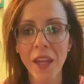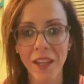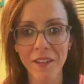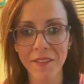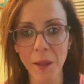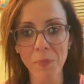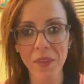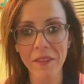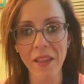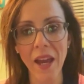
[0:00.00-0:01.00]
is
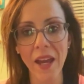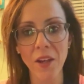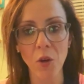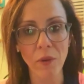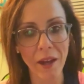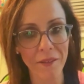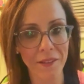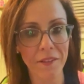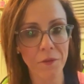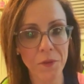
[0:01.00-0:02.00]
something that
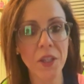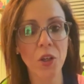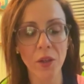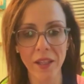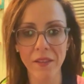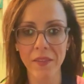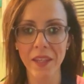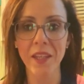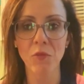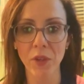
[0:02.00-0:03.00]
arouses fear in
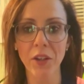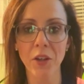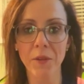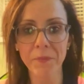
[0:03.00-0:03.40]
the reader.